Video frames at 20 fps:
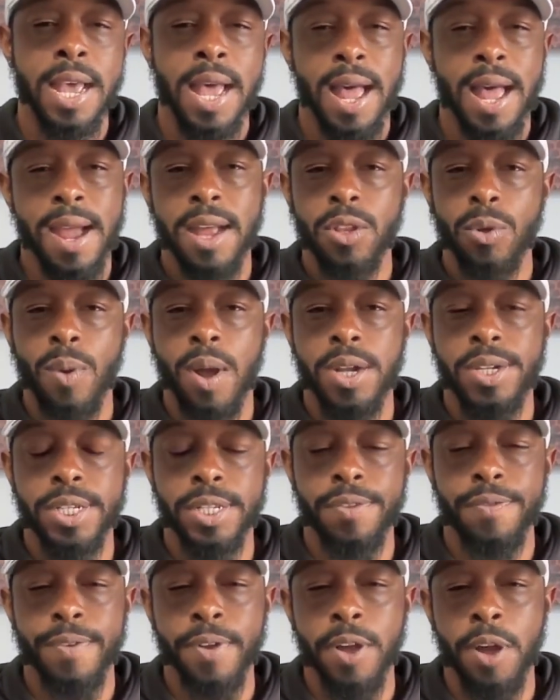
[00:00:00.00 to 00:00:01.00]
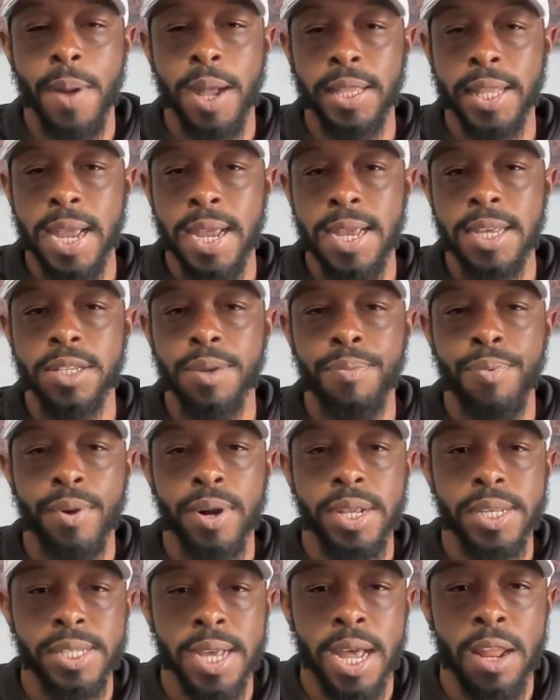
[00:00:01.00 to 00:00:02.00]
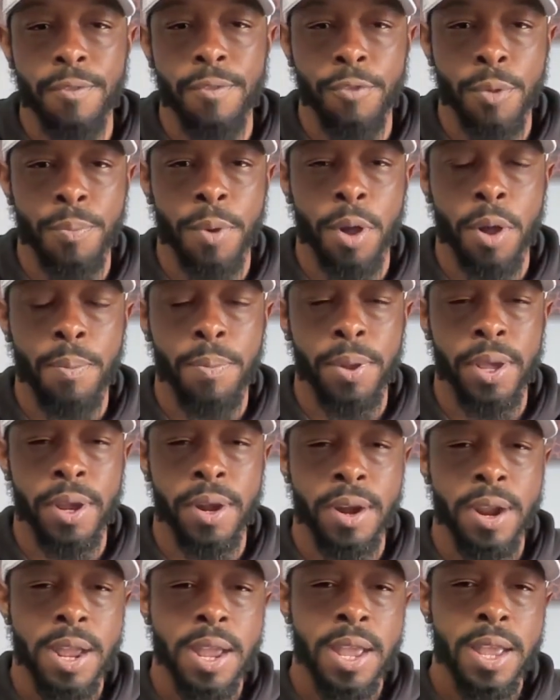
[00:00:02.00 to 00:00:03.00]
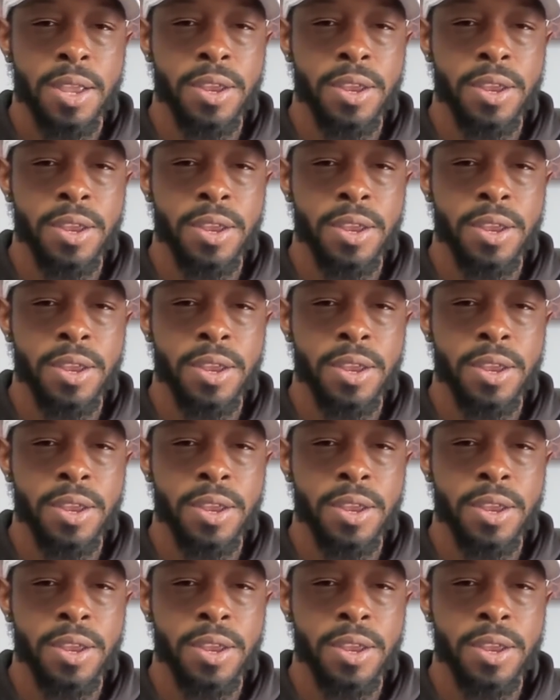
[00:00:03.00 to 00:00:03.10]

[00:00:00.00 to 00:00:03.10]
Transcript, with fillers: I got to watch his film. I think he's a pretty solid football player.